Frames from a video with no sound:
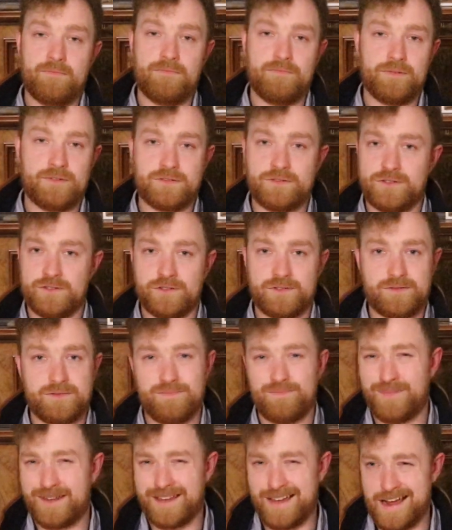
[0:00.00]
But just
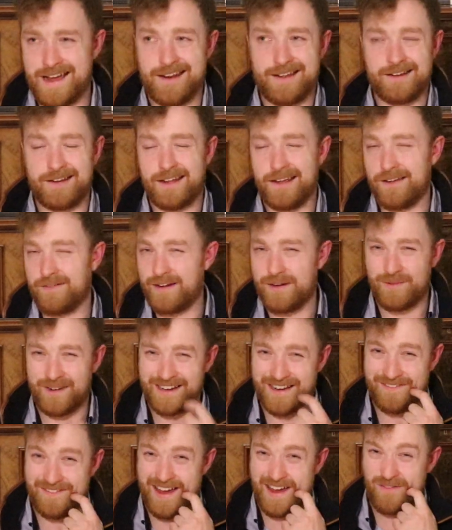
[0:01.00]
mechanically I really want
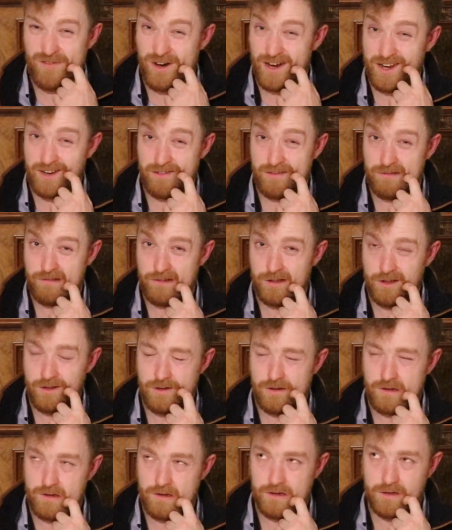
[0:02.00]
to have that right
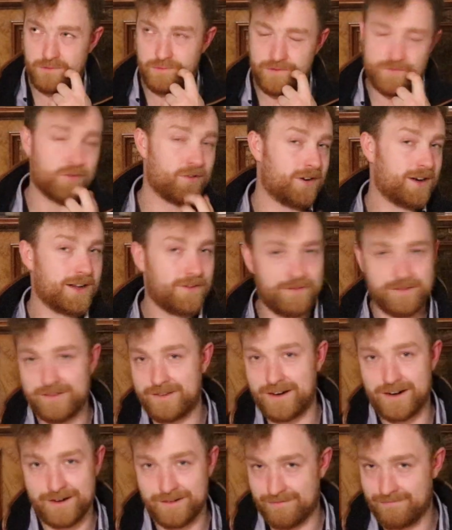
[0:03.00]
before I even
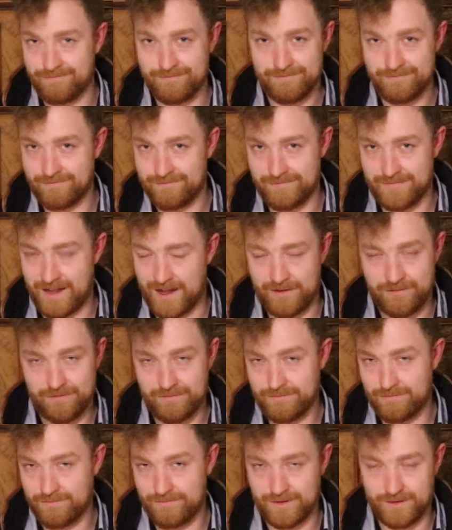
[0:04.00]
start that,
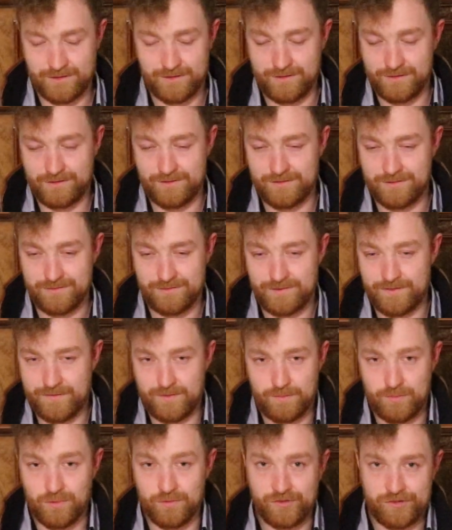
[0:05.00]
because if the
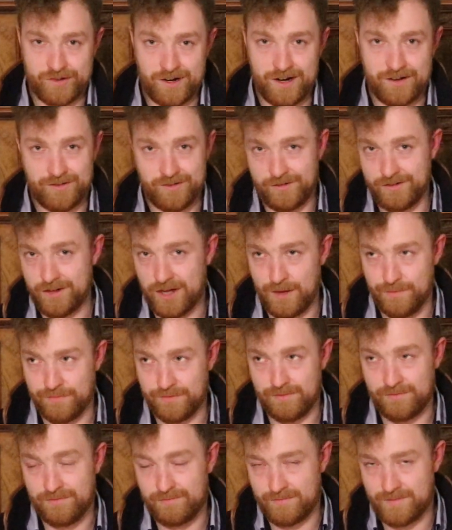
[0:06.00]
boat starts and
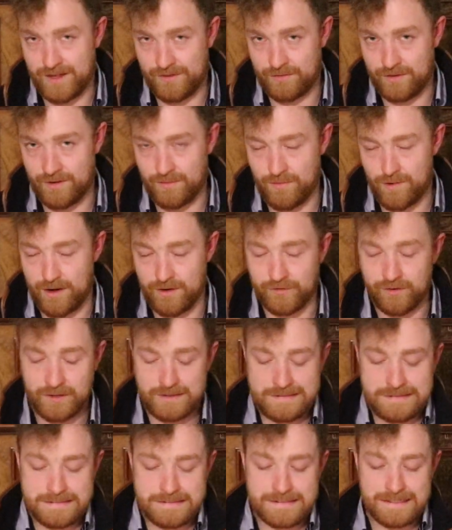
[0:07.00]
stops, that's what I want.
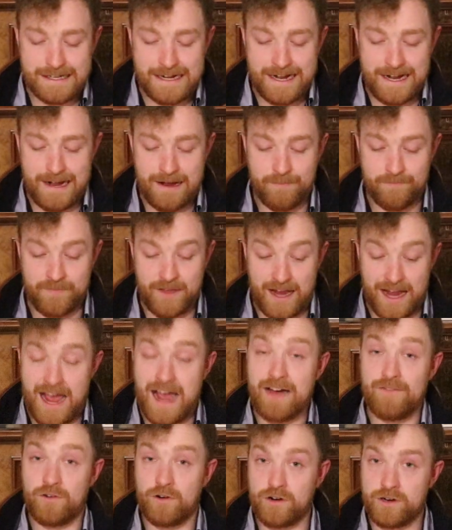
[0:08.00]
I
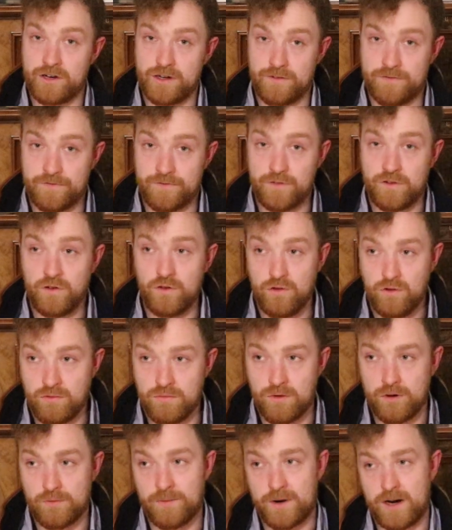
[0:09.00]
have ordered a few
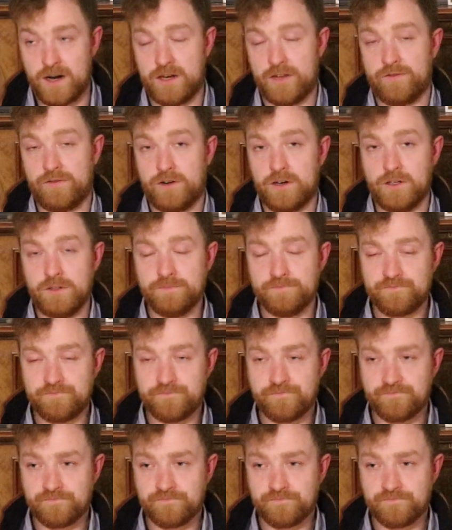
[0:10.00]
more parts for her.